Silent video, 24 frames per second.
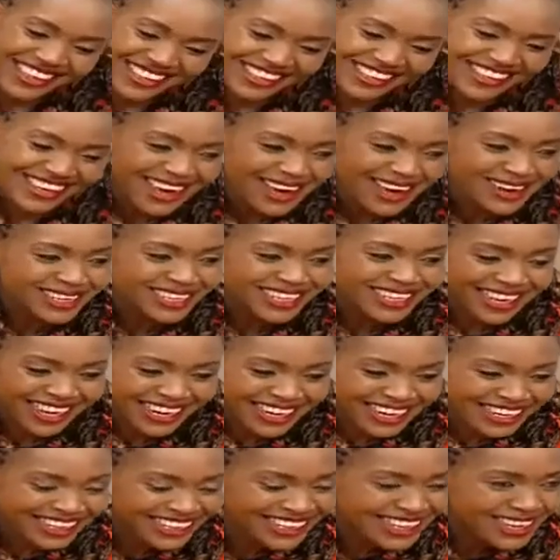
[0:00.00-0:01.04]
Yes, now she
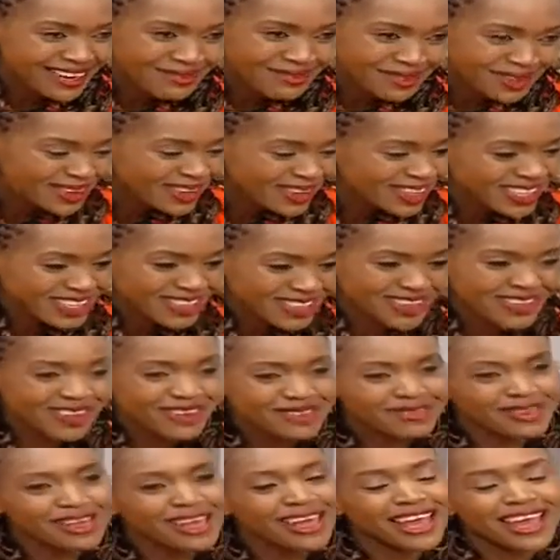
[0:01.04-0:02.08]
understands because she
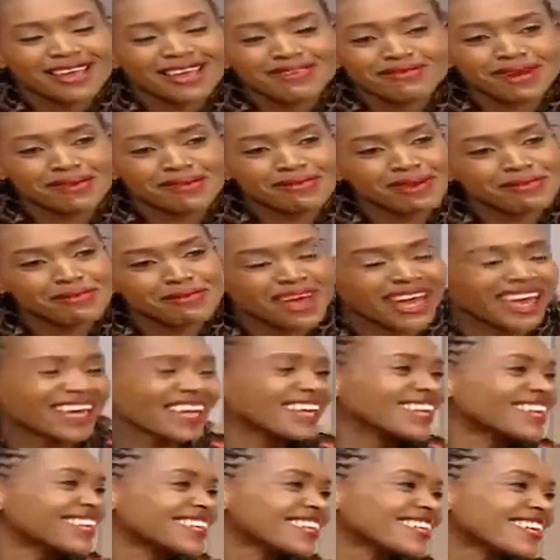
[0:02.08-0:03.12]
told me, hey, Mama,
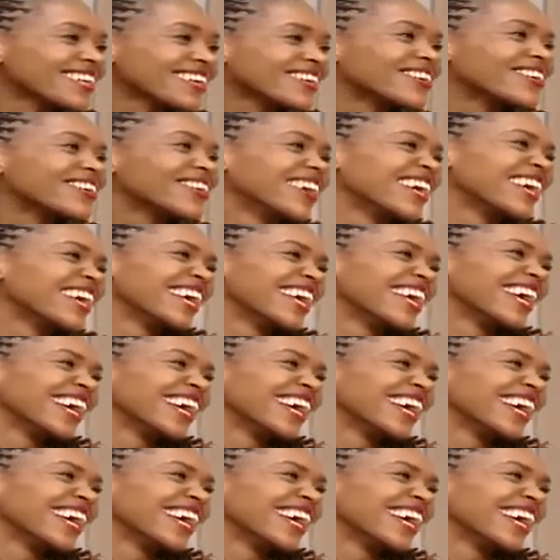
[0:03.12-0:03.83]
bye. See you.